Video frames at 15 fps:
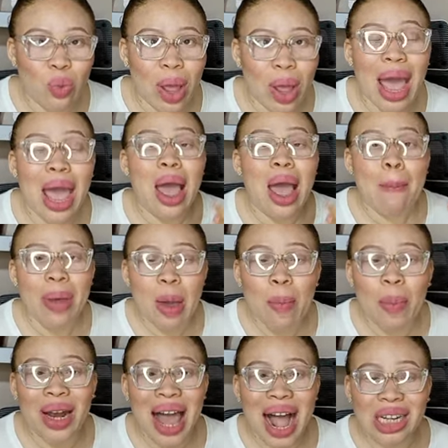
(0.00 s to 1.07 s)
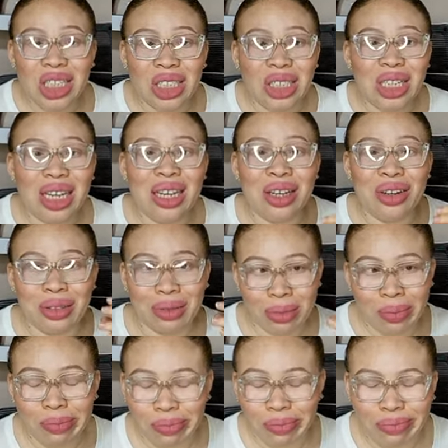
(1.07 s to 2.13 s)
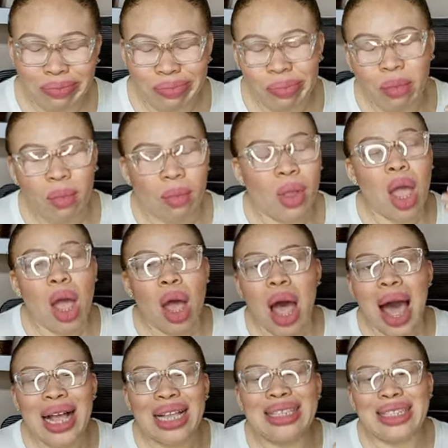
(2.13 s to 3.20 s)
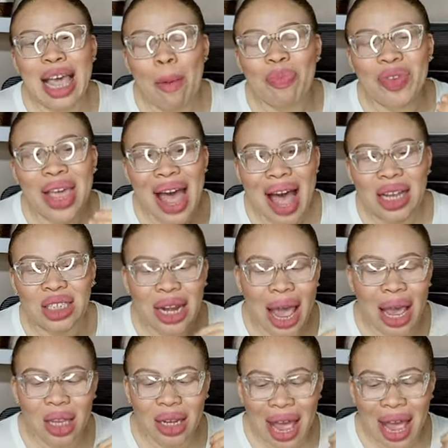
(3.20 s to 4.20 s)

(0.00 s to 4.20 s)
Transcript: where people actually accept cash like